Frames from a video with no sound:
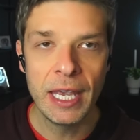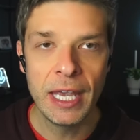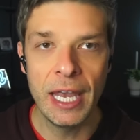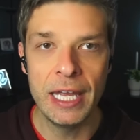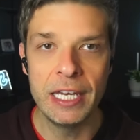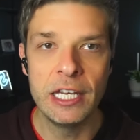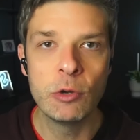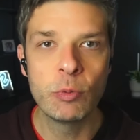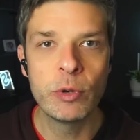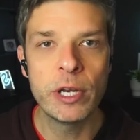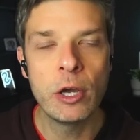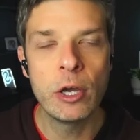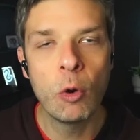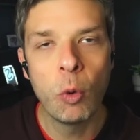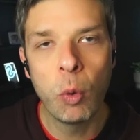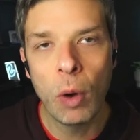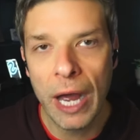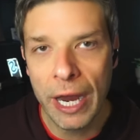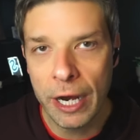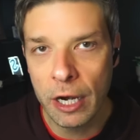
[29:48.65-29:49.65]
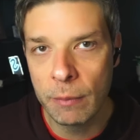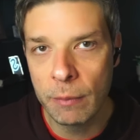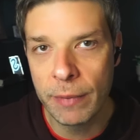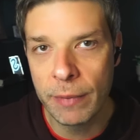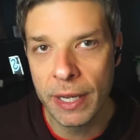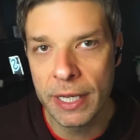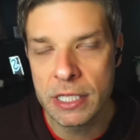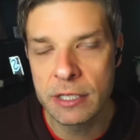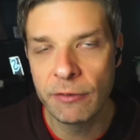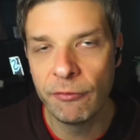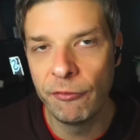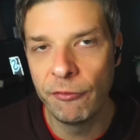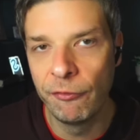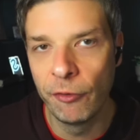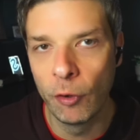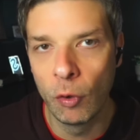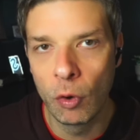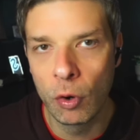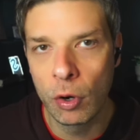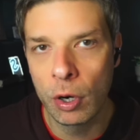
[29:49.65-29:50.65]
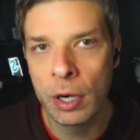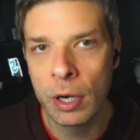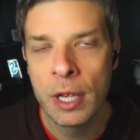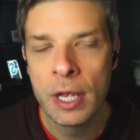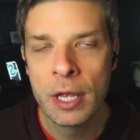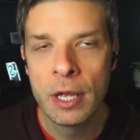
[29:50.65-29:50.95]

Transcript: any requirements for